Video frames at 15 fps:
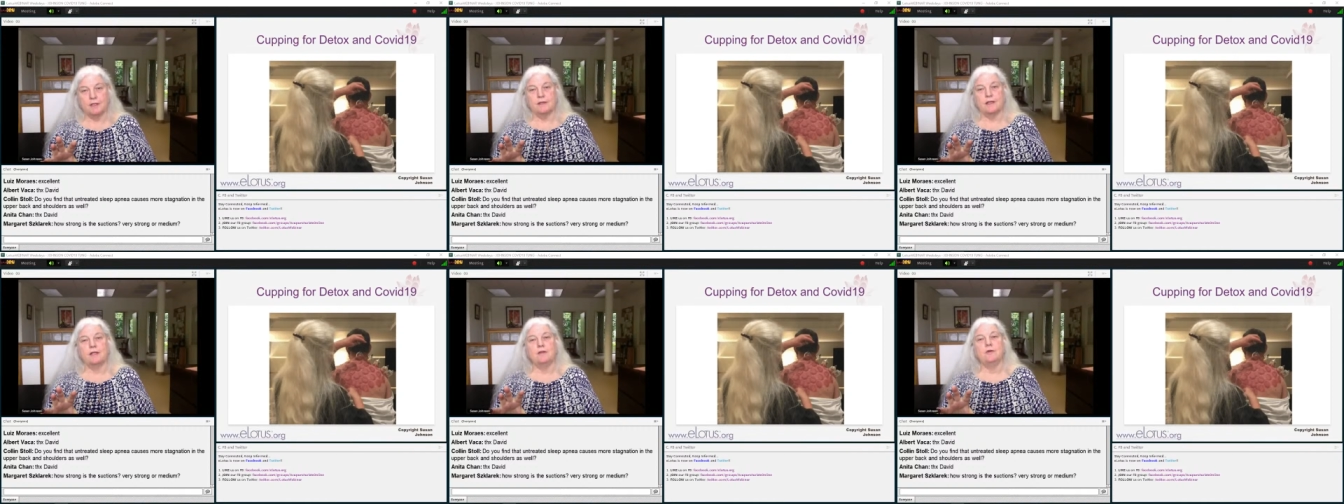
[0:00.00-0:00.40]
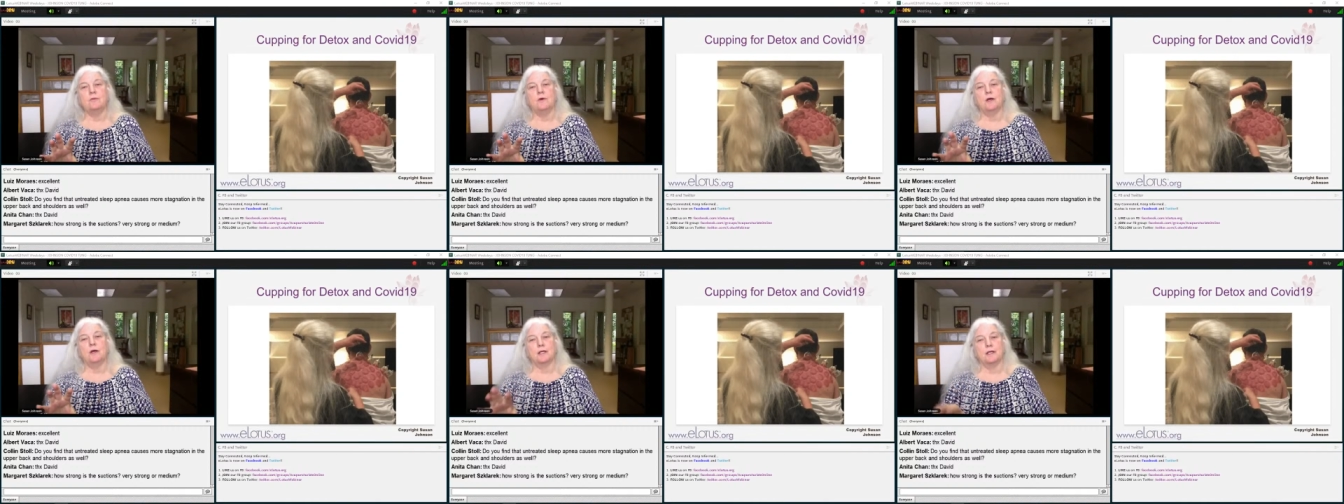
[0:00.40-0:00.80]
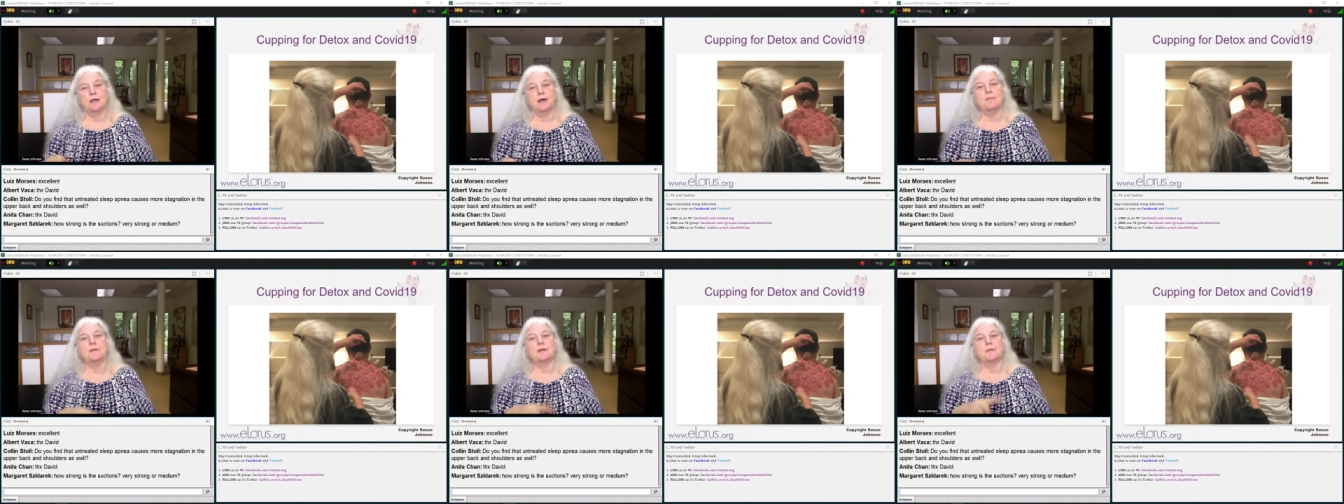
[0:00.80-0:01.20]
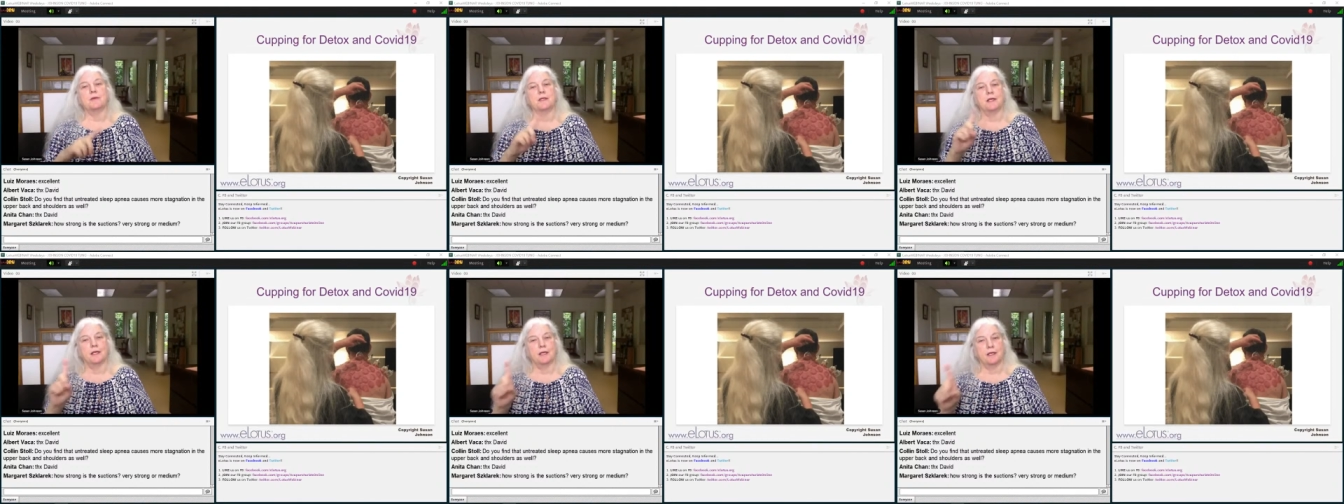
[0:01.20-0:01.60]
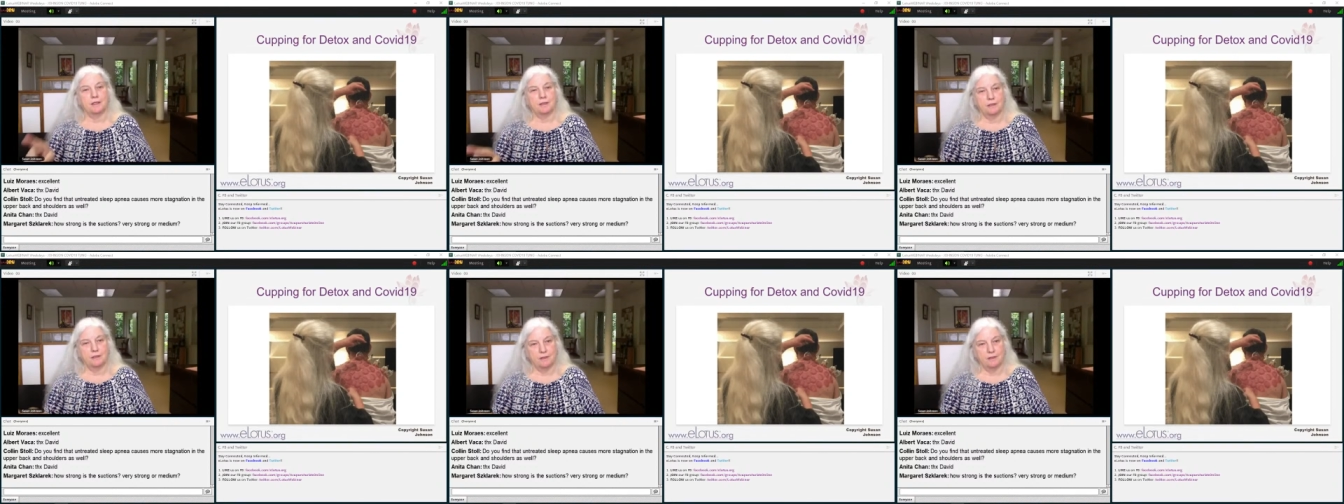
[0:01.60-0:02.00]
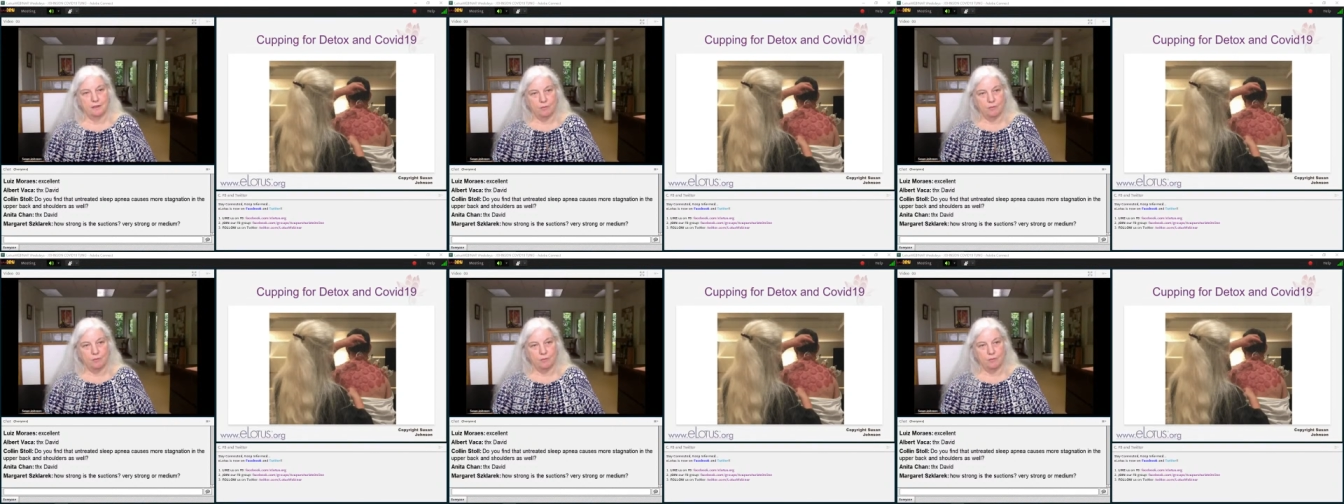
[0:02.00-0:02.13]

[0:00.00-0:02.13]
then you want to cup them again